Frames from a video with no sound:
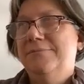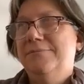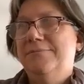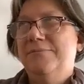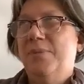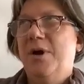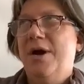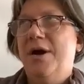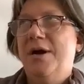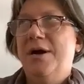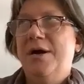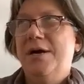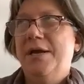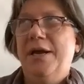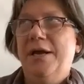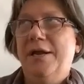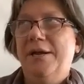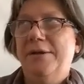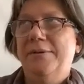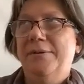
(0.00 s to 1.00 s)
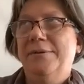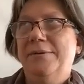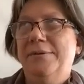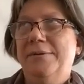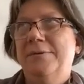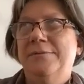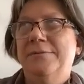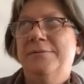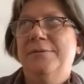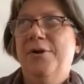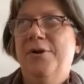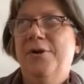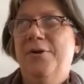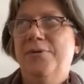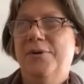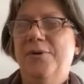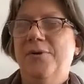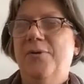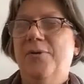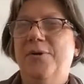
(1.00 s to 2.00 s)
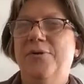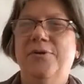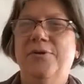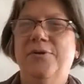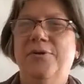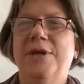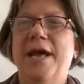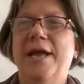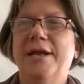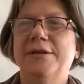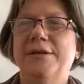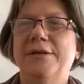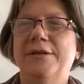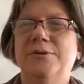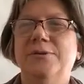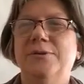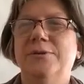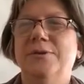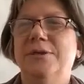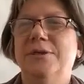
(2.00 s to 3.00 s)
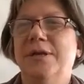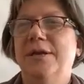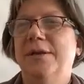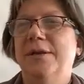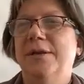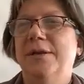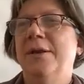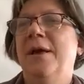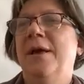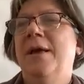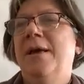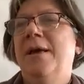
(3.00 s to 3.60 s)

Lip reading: bog in, the northern latitudes and